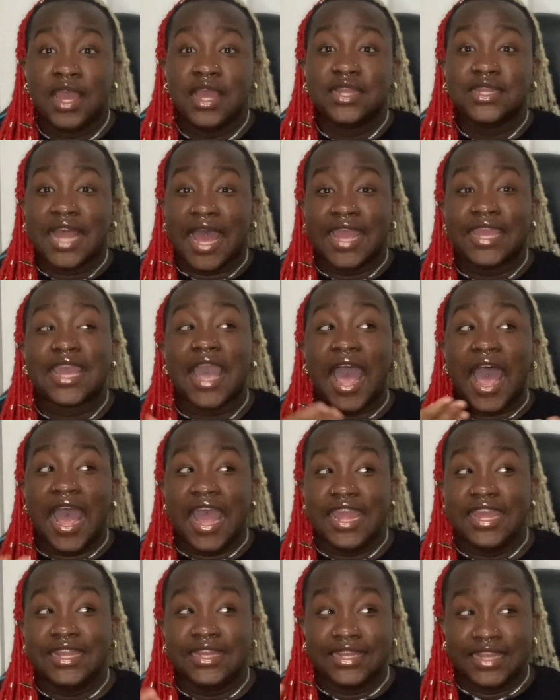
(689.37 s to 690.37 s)
Like,
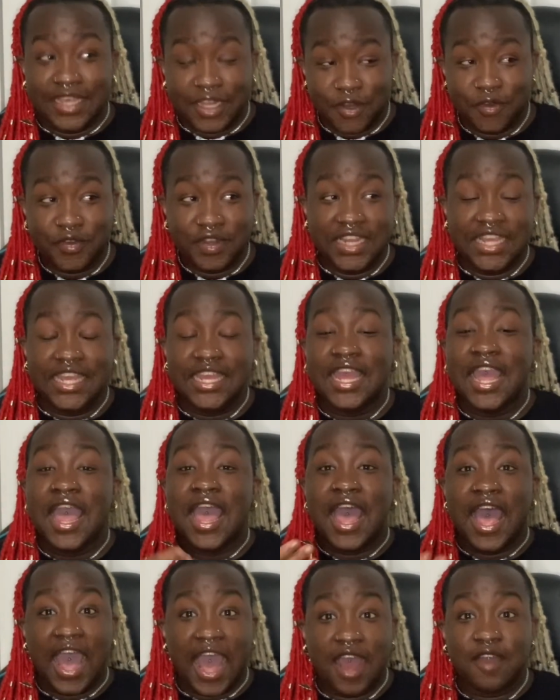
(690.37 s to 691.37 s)
I literally
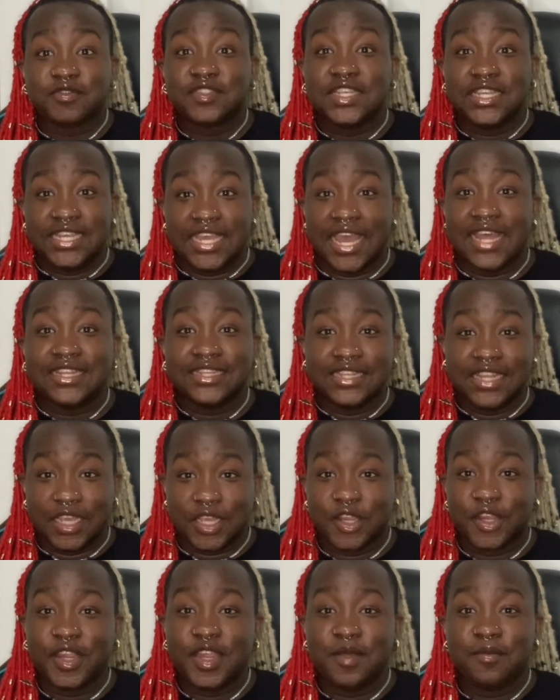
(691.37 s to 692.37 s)
have to get
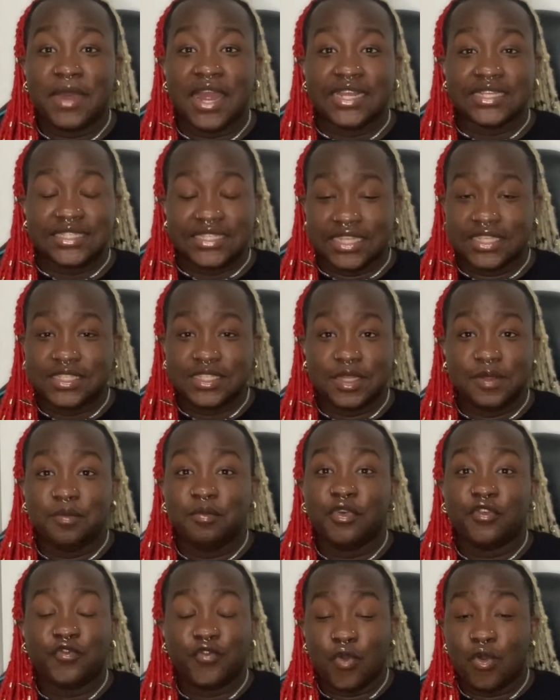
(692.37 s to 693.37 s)
liquor in my system
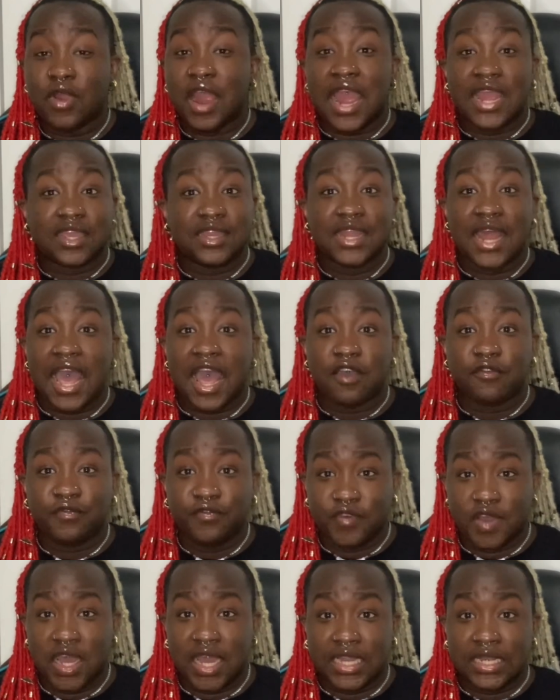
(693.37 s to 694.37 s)
before I could have
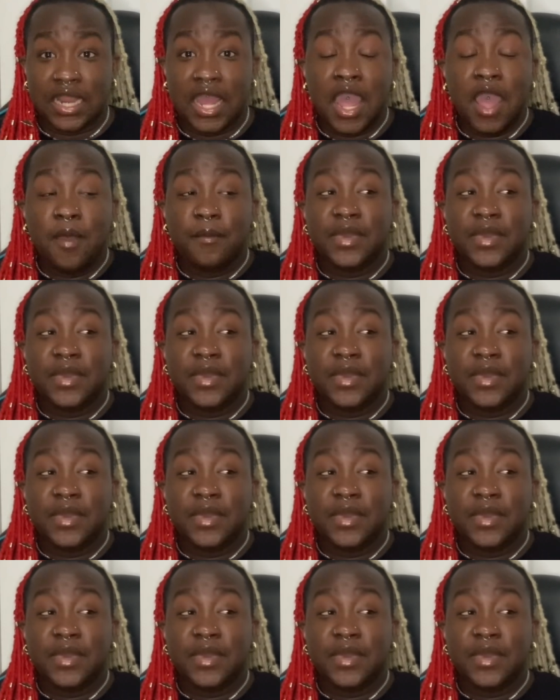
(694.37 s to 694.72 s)
fun.